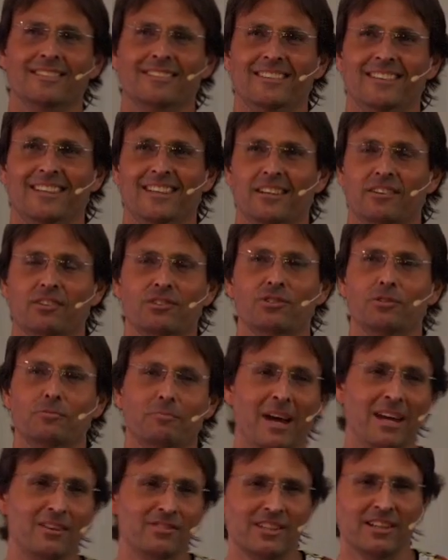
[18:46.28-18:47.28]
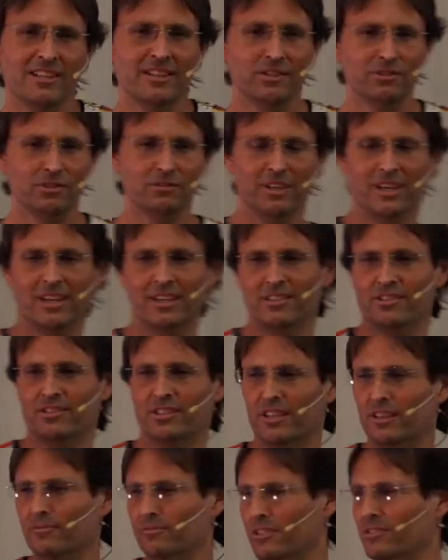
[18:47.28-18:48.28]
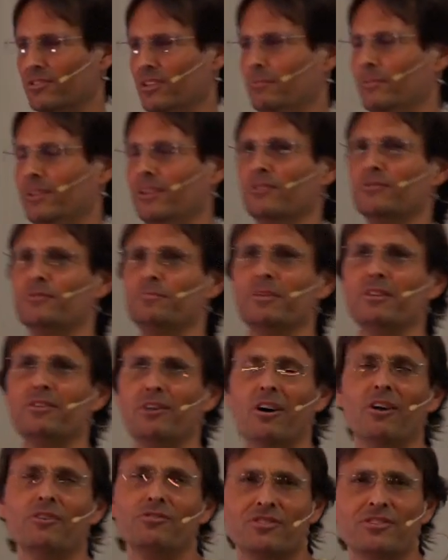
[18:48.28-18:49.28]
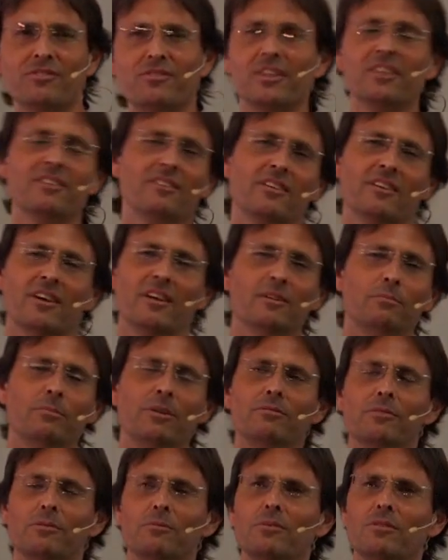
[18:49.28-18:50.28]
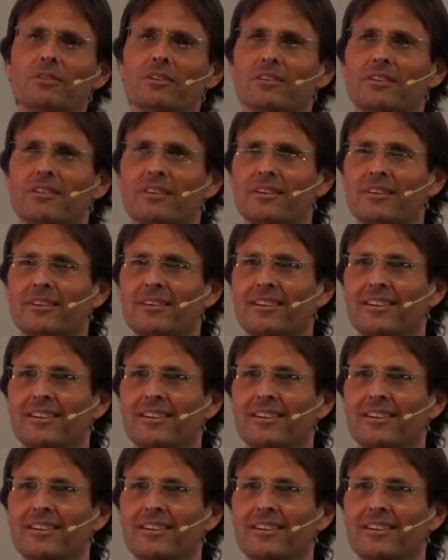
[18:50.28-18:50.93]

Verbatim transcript: Yeah, okay. Because you're basically doing it as a gift to somebody else because you think you're going to be rewarded. Yeah, okay.